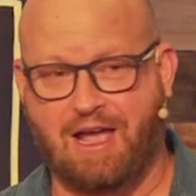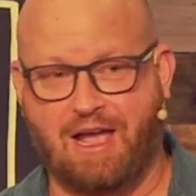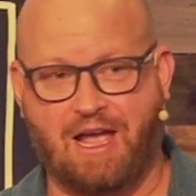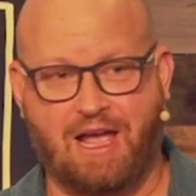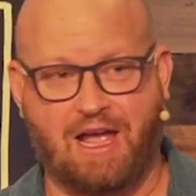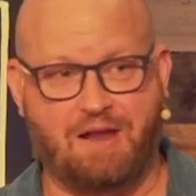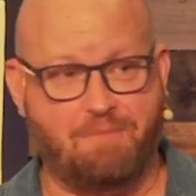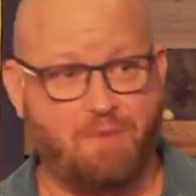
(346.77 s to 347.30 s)

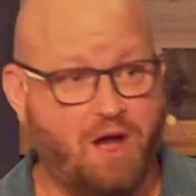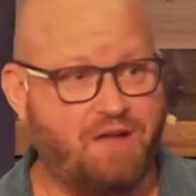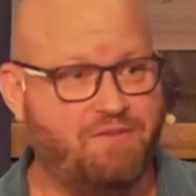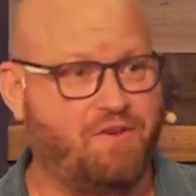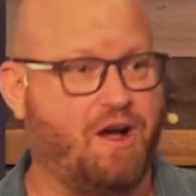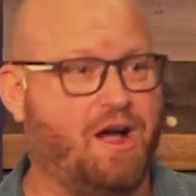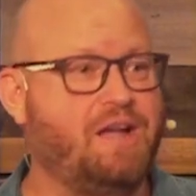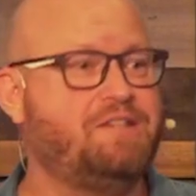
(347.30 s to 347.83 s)
And my
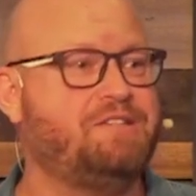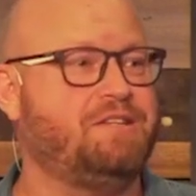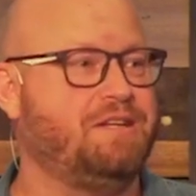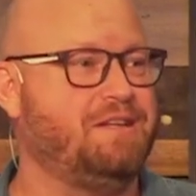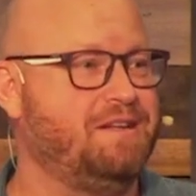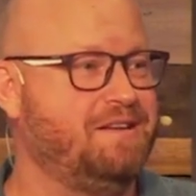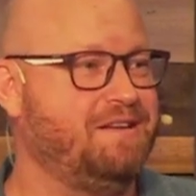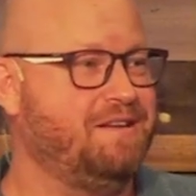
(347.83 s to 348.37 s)
advice,
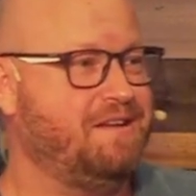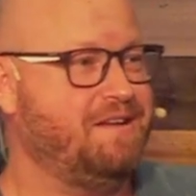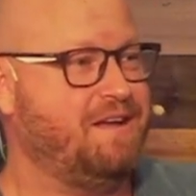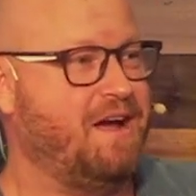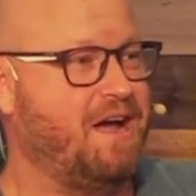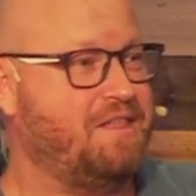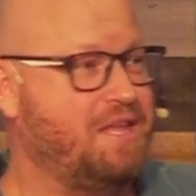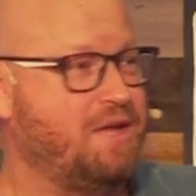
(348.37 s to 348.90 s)
and
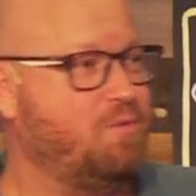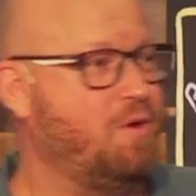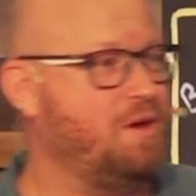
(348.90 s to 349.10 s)
I think what